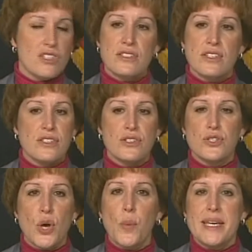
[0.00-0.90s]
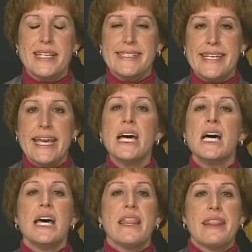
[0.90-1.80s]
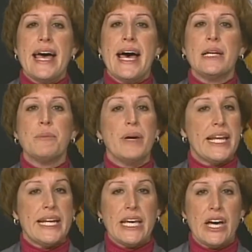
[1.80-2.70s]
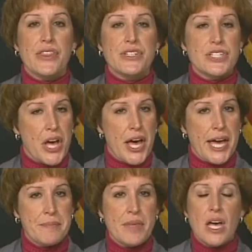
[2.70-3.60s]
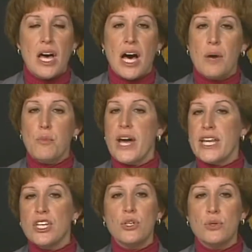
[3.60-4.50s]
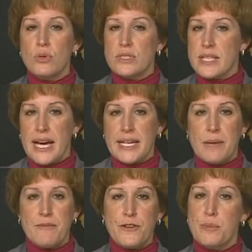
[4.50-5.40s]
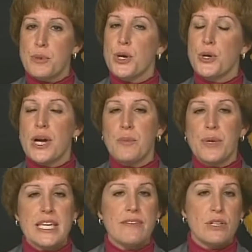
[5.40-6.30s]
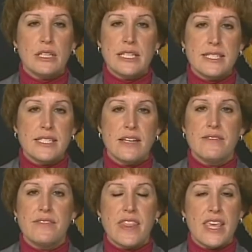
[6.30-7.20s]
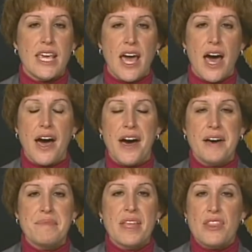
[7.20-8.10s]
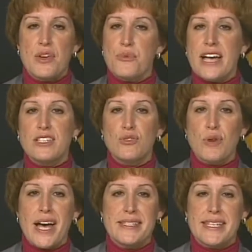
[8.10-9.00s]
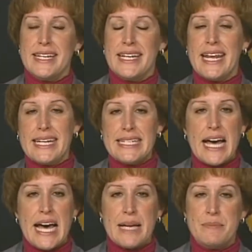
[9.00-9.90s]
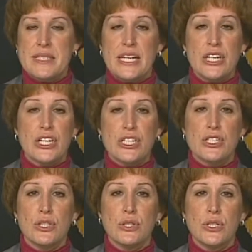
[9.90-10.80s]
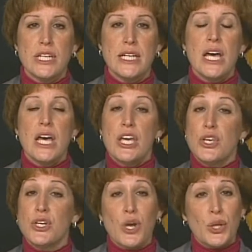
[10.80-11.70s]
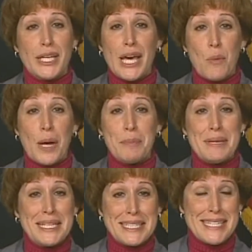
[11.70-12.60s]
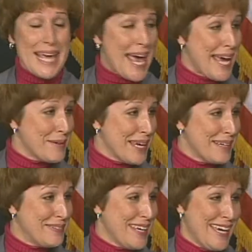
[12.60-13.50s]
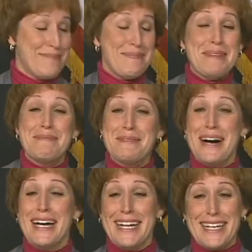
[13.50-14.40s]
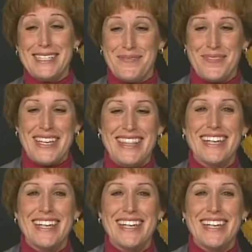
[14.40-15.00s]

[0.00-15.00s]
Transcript: just because they're so busy then, but any other time. When you sign up for the program, we give you a list of the restaurants and at any times that are excluded. You can only get one meal a day. We have had people wanting us to feed them.